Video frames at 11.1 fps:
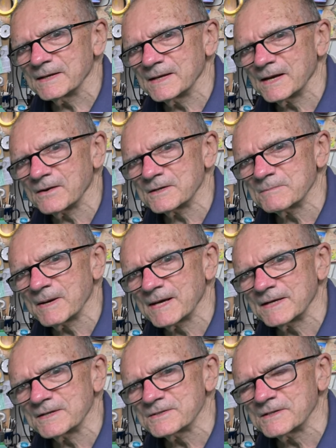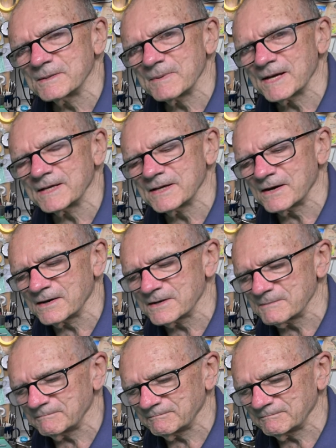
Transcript: carrot pad is in the backyard.